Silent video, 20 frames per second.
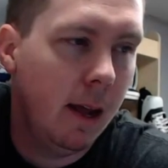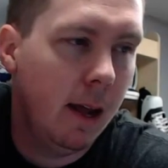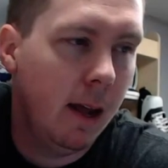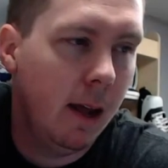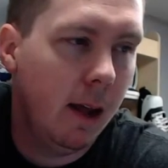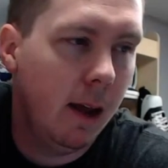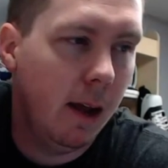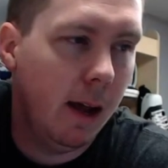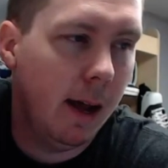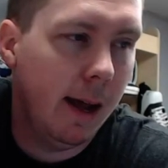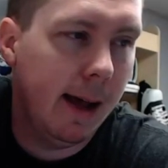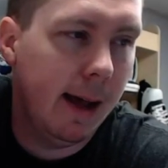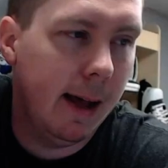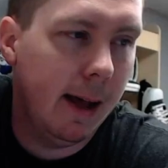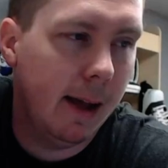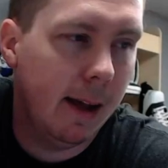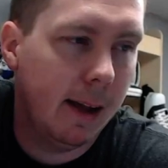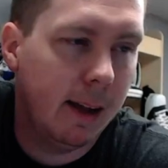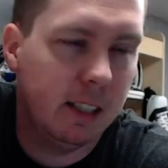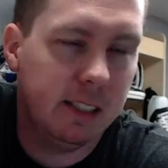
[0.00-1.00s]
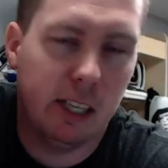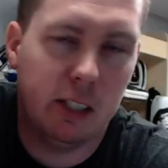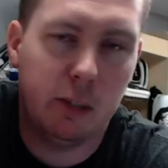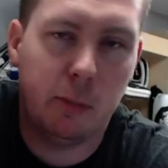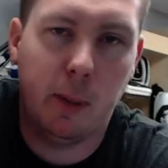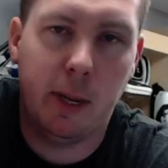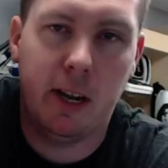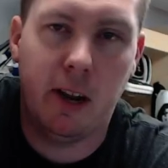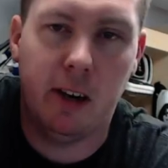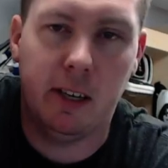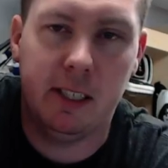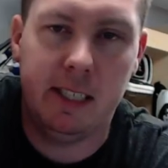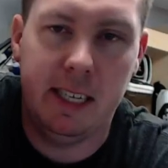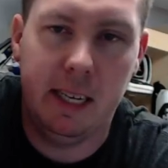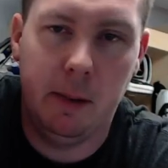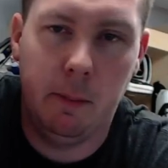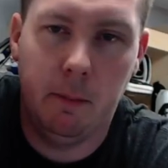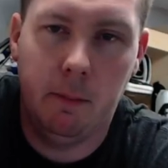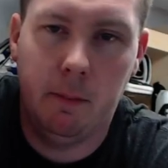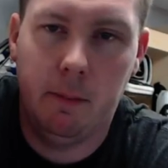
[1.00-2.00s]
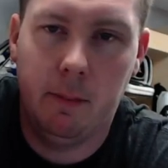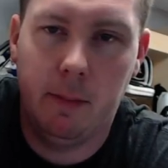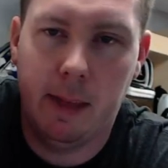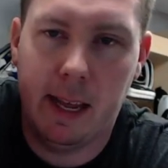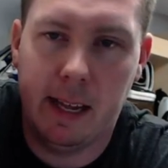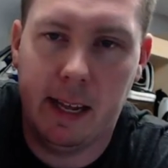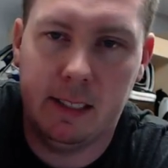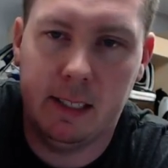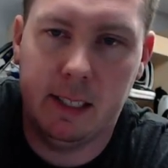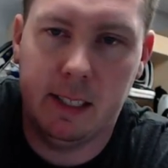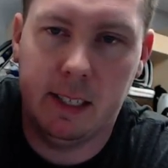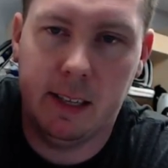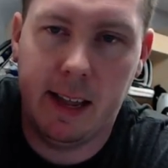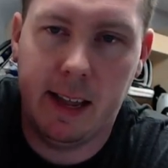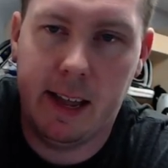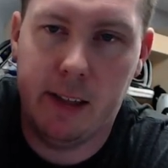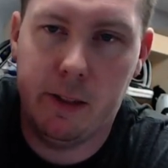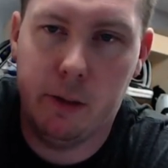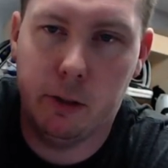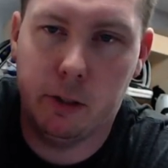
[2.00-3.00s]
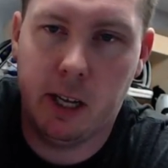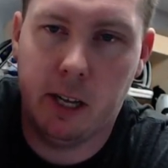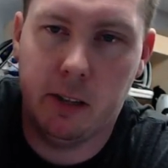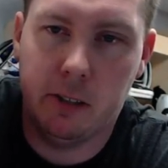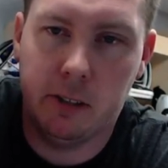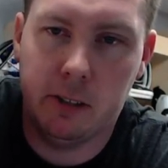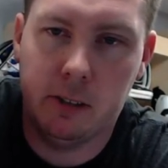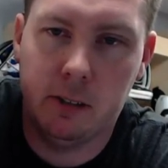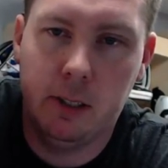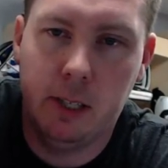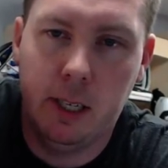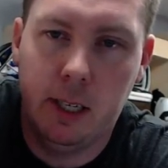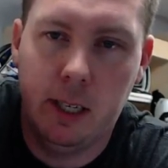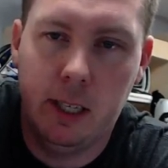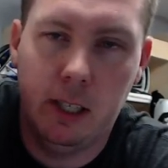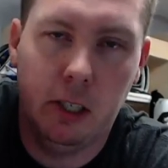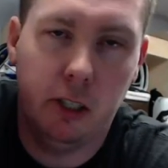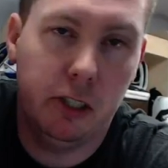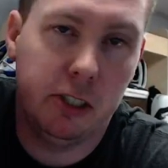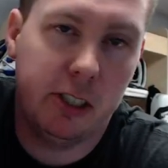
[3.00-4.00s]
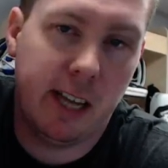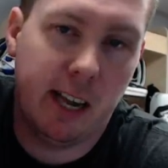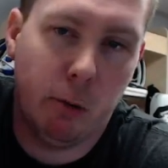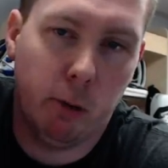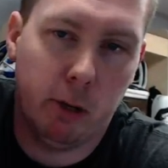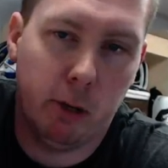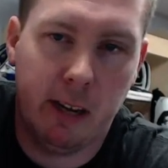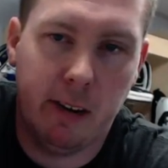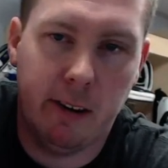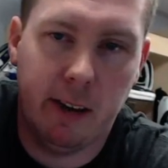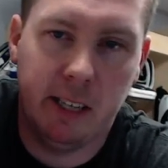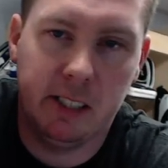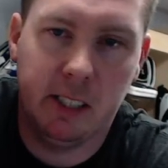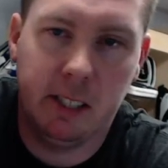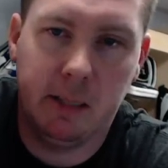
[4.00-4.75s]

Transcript: uh, uh, I was playing on a team that uh, they had those colors. So it just kind of worked out nicely.